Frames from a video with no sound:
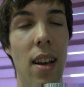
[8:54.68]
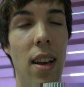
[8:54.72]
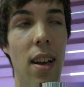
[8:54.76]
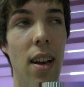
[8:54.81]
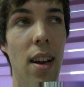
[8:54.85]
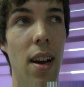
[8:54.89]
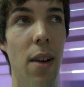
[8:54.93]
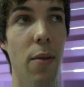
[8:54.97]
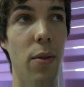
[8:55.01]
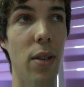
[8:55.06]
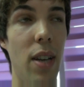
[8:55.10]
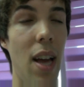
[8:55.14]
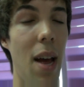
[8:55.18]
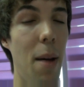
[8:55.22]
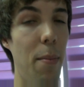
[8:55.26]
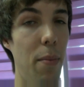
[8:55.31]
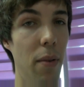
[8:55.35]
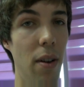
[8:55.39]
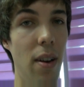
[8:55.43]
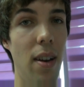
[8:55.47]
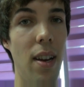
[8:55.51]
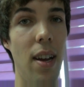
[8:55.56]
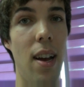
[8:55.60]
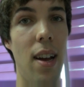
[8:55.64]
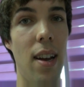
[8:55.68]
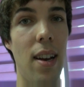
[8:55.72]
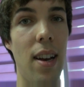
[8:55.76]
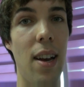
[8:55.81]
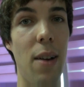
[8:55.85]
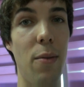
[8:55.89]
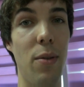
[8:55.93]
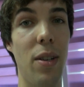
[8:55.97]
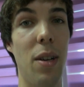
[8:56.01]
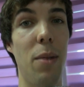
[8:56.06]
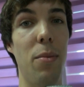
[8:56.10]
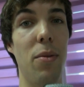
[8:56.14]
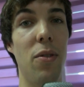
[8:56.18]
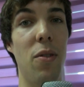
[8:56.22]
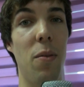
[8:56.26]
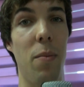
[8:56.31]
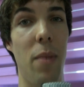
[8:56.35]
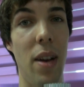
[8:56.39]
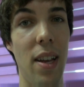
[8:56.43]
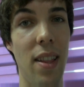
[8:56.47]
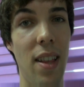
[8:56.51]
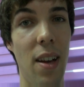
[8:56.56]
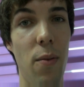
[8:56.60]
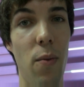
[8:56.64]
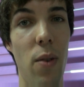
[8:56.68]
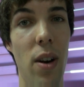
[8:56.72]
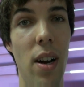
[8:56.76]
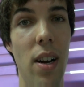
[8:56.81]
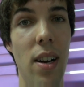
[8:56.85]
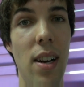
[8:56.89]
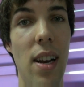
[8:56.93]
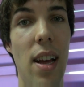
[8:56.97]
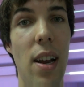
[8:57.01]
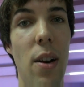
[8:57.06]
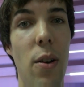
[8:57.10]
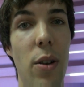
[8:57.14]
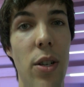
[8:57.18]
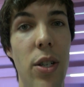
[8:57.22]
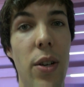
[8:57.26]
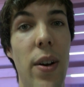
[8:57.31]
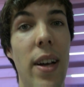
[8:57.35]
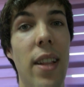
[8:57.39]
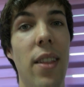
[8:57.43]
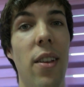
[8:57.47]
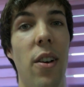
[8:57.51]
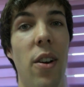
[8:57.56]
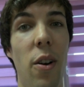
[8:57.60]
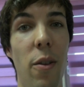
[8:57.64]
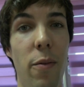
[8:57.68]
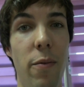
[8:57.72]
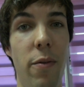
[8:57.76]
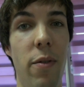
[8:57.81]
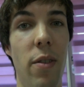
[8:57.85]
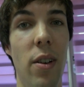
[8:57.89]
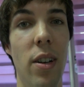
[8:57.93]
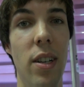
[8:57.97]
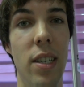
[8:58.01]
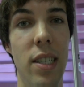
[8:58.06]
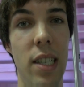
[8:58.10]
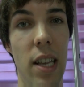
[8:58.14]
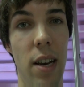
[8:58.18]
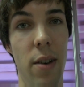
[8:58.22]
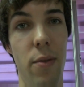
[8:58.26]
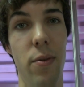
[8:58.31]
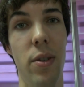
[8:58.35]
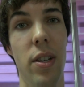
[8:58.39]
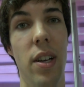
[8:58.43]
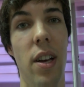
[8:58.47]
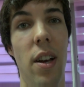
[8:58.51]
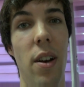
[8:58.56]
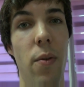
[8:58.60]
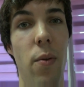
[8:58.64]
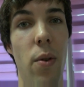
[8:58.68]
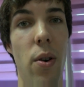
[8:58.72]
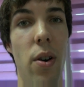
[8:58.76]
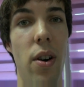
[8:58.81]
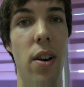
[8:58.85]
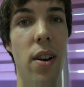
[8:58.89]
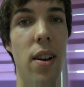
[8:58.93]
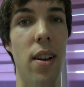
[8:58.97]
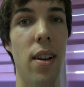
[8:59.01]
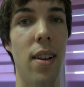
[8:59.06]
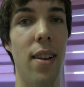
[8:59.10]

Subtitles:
I was happy that I was able to make that one, and also had the confidence that it was going to work.